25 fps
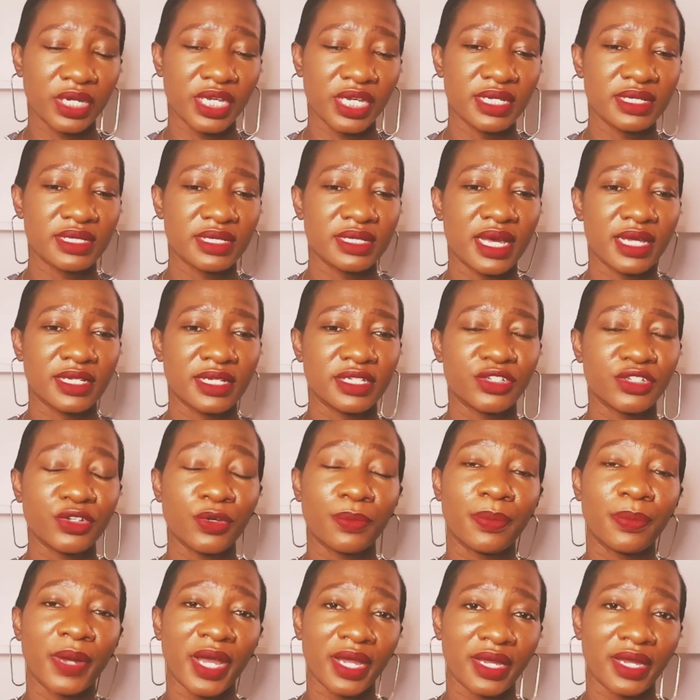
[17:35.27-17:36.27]
is that your
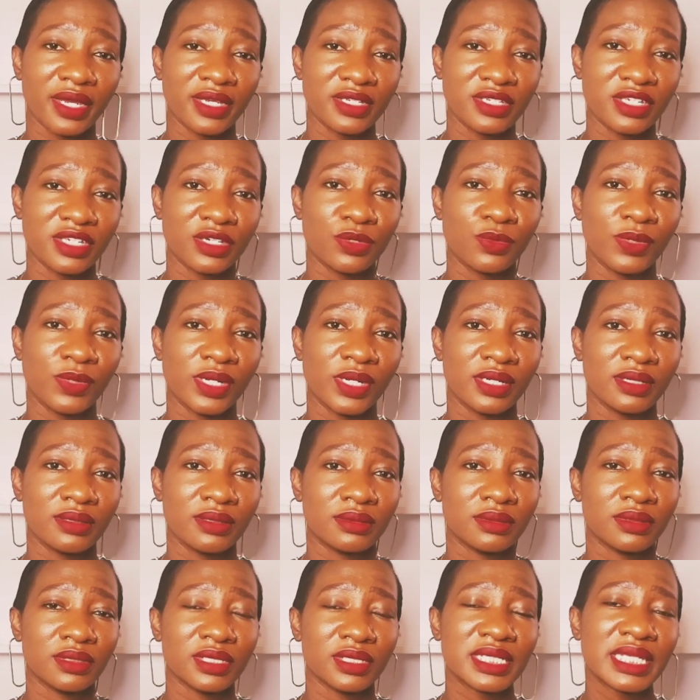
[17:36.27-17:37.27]
packaging will
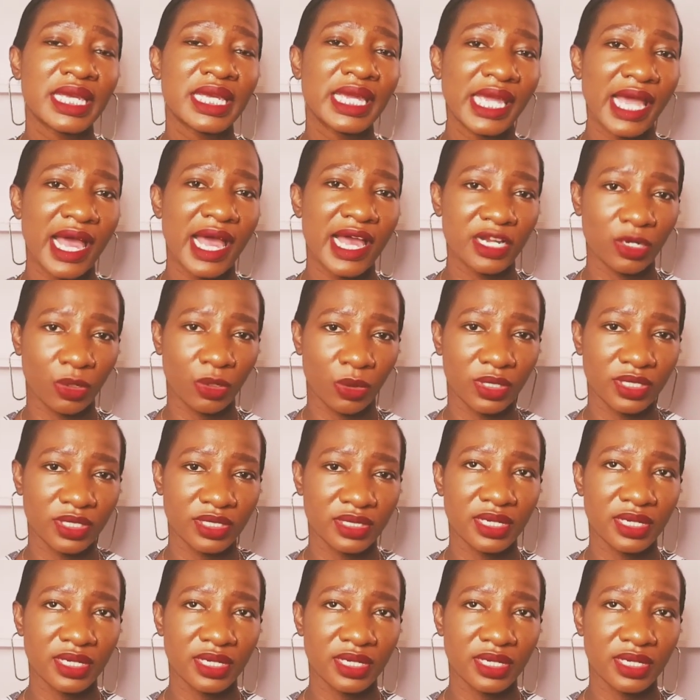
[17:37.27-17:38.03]
say a lot.